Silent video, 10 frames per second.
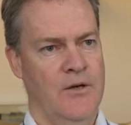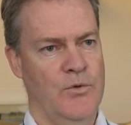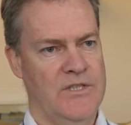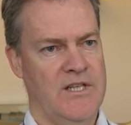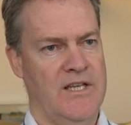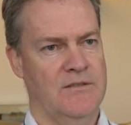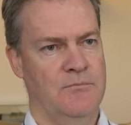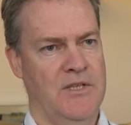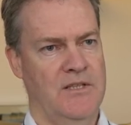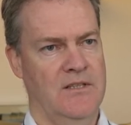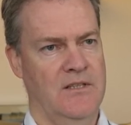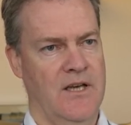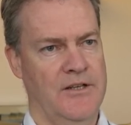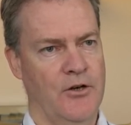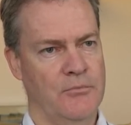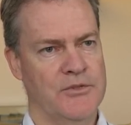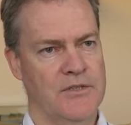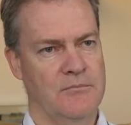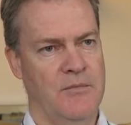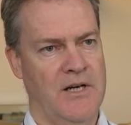which has been
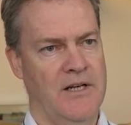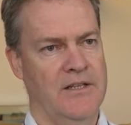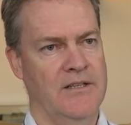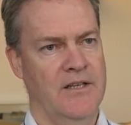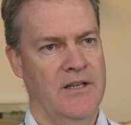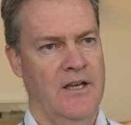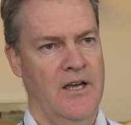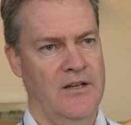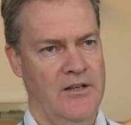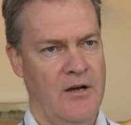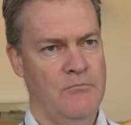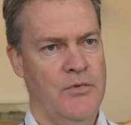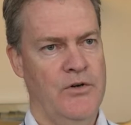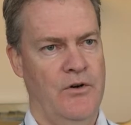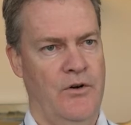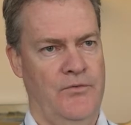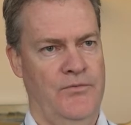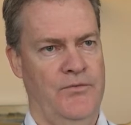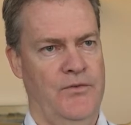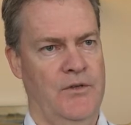adopted by a number
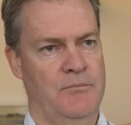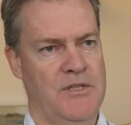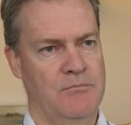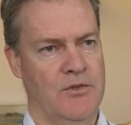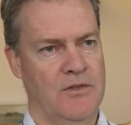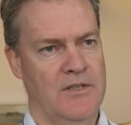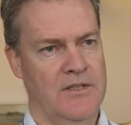of uh, people